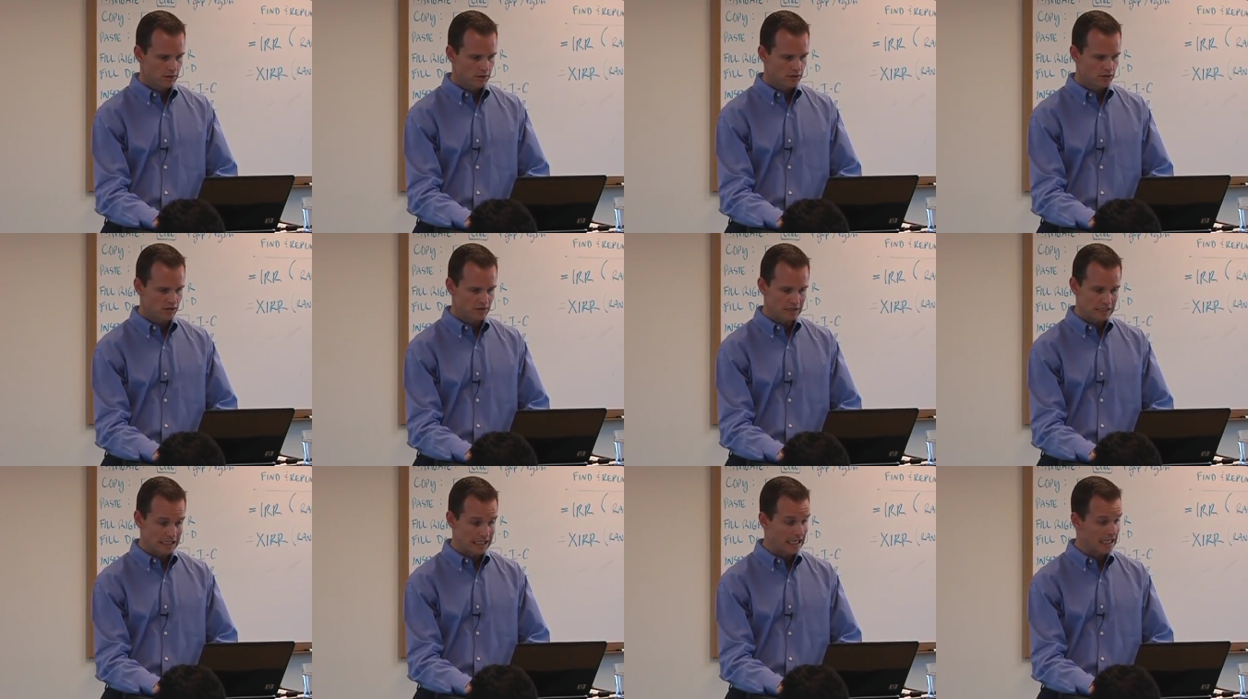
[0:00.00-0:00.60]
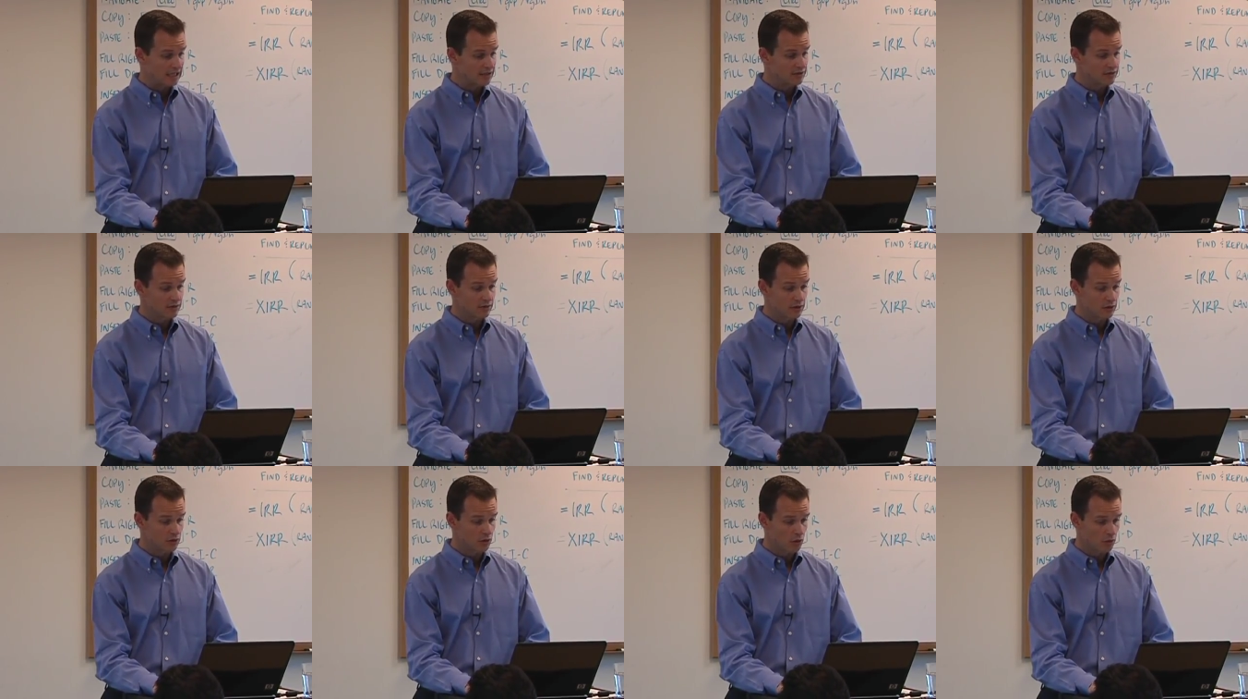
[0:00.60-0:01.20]
Just in case
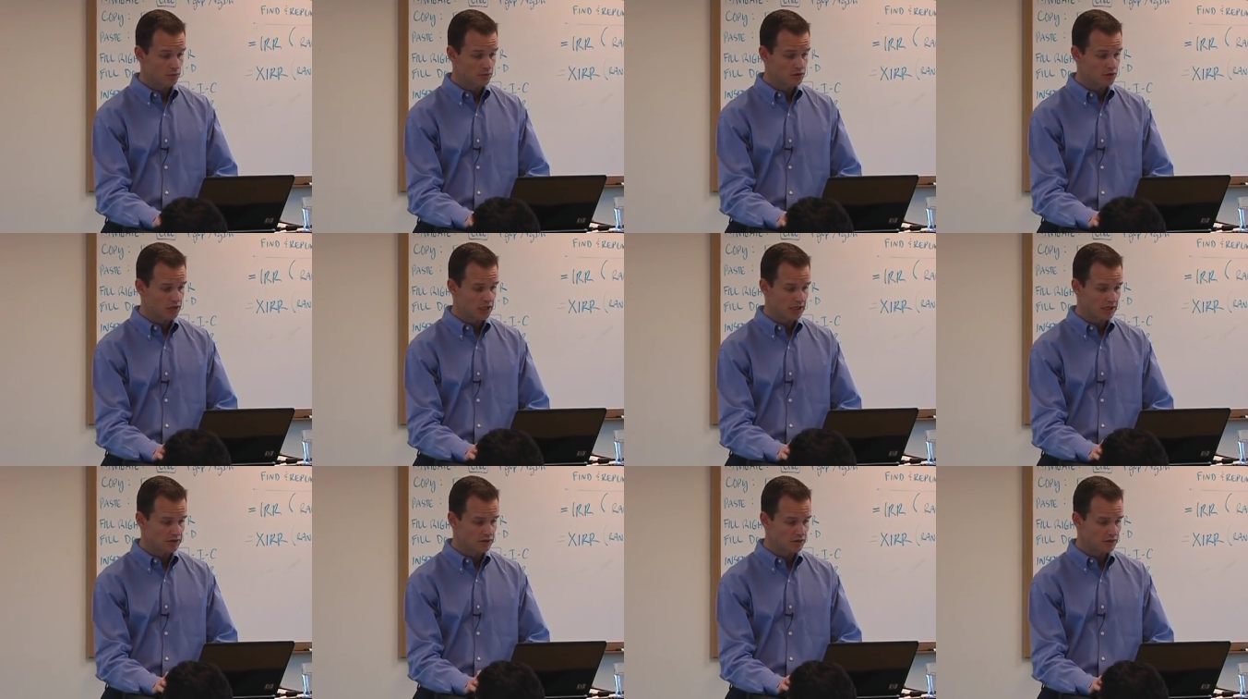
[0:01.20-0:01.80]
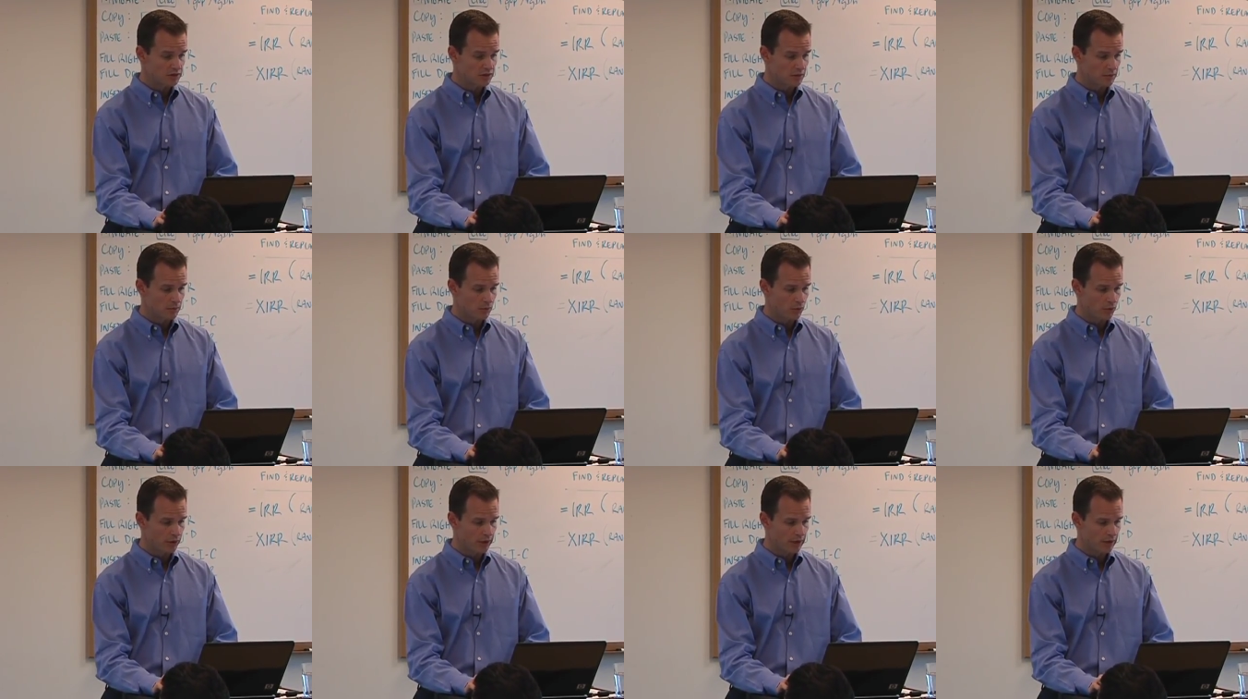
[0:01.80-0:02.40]
the terms change at some
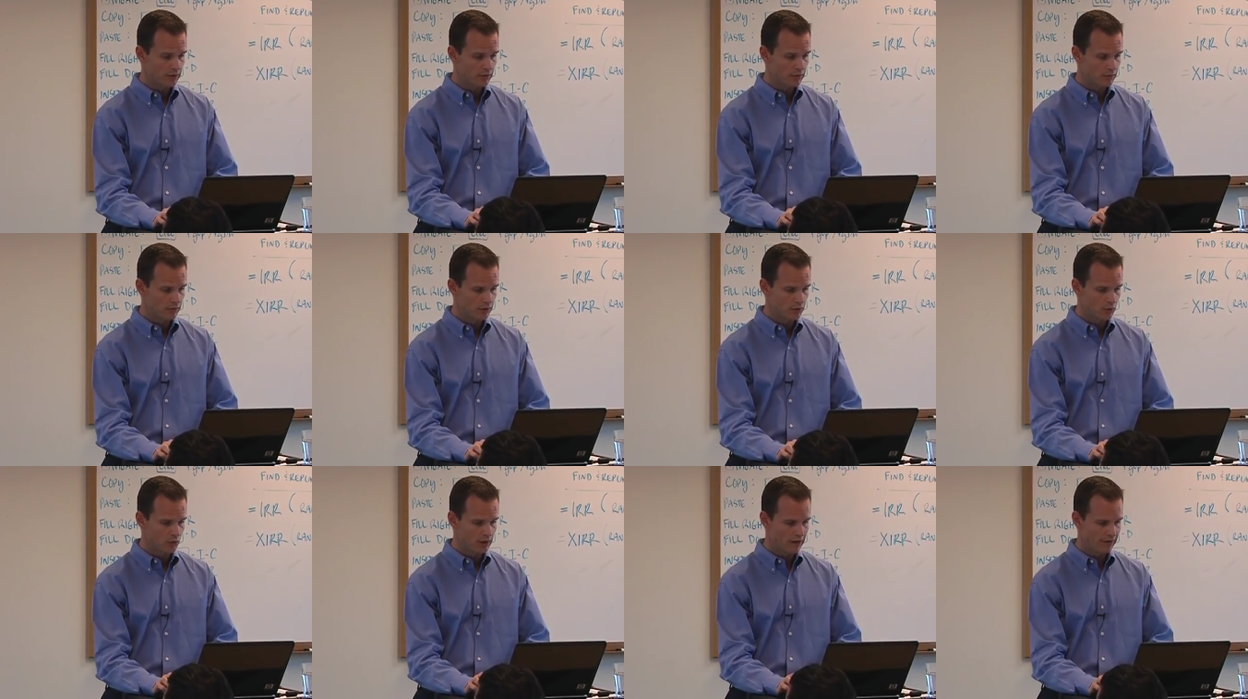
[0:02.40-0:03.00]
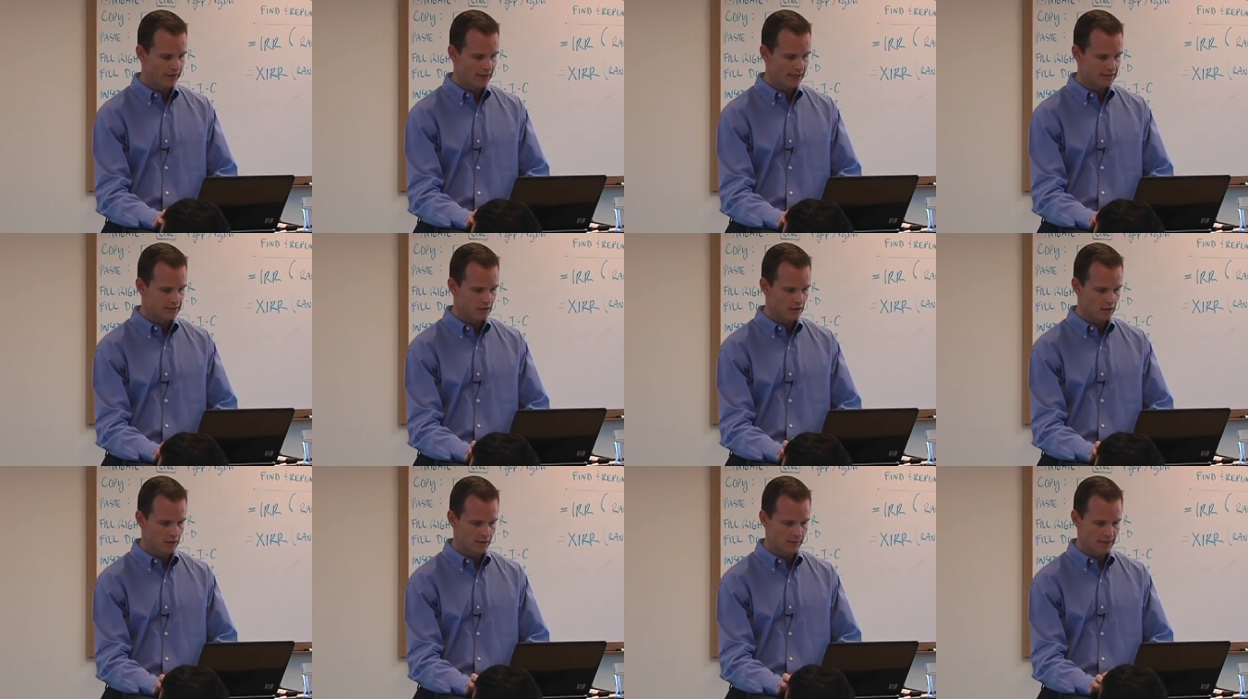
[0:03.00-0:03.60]
point, we'd want that to
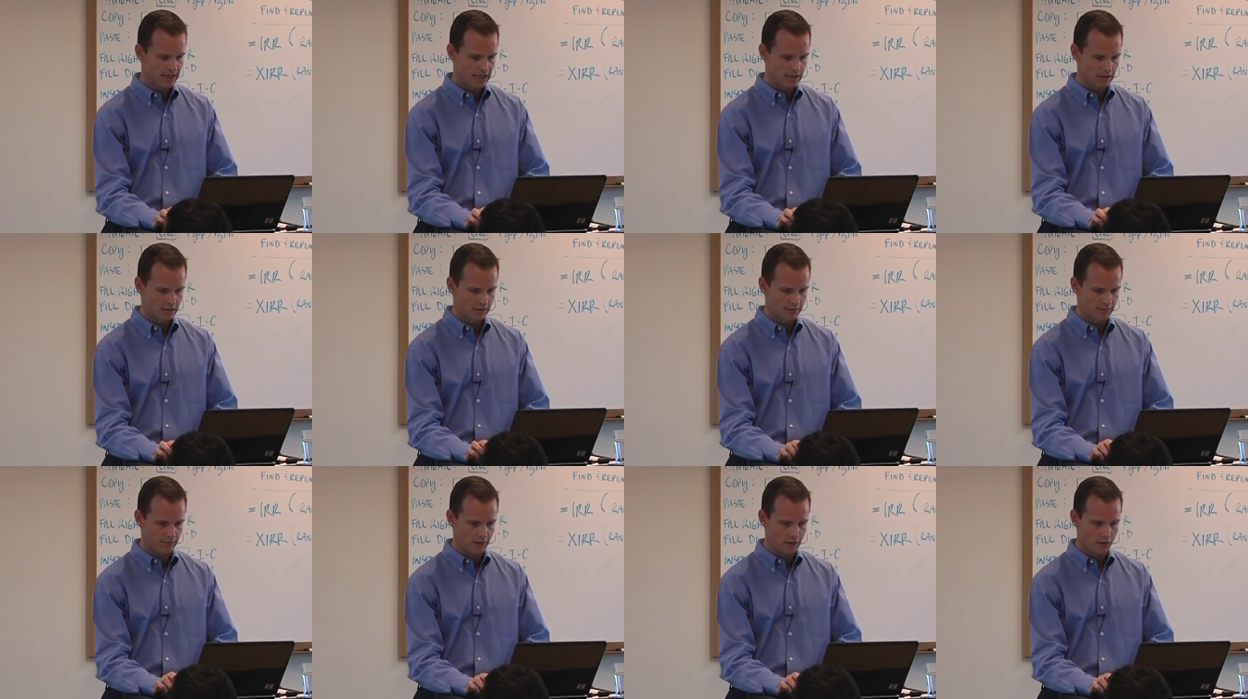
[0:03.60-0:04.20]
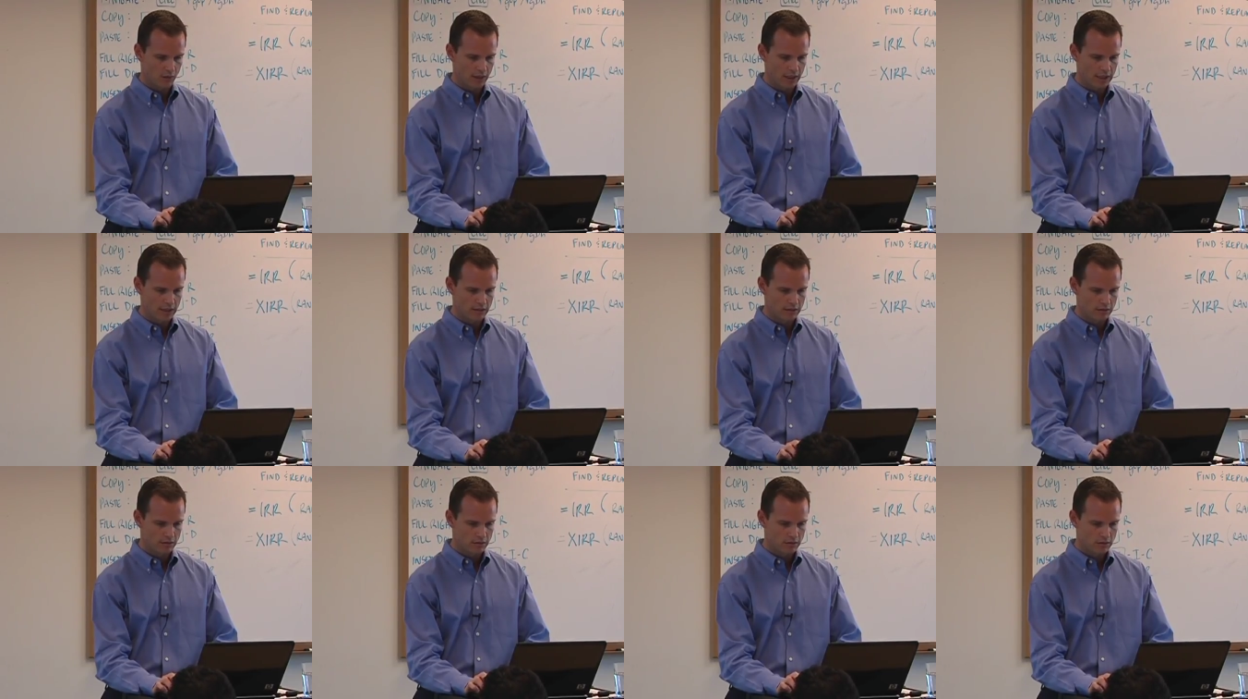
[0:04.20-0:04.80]
automatically flow in.